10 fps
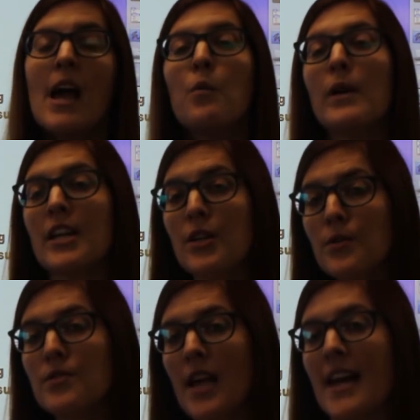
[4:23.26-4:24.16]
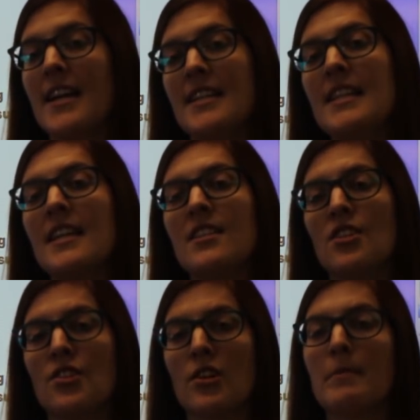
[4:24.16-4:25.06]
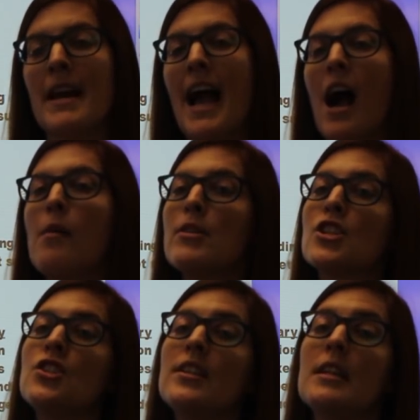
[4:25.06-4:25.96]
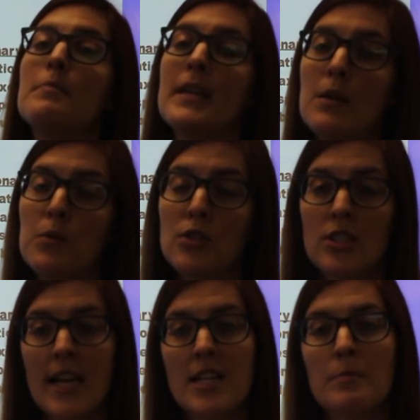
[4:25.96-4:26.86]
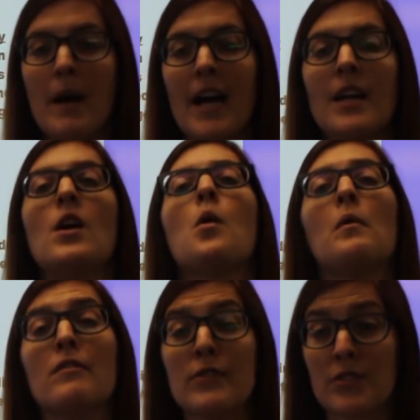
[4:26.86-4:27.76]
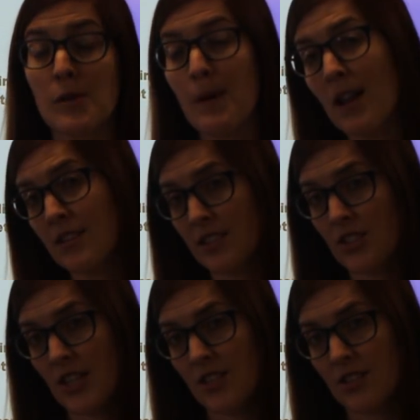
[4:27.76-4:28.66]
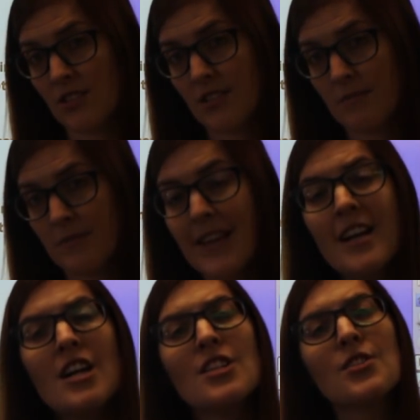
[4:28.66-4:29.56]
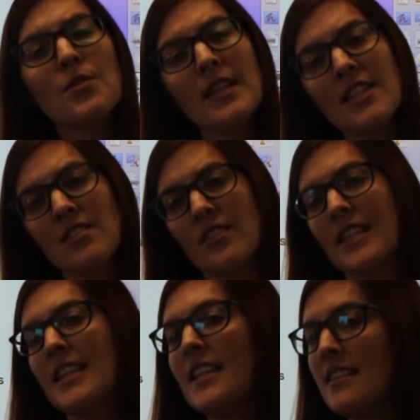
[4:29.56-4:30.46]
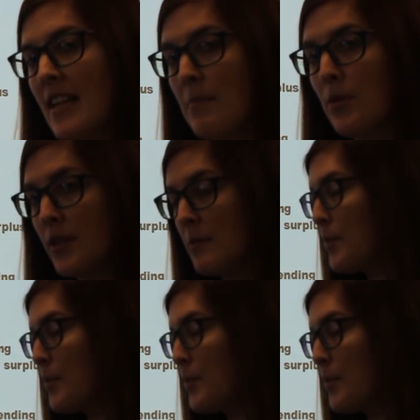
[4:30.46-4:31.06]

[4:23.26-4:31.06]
And we use that idea to determine how much GDP will change by when fiscal policy changes. So let's look at the example on the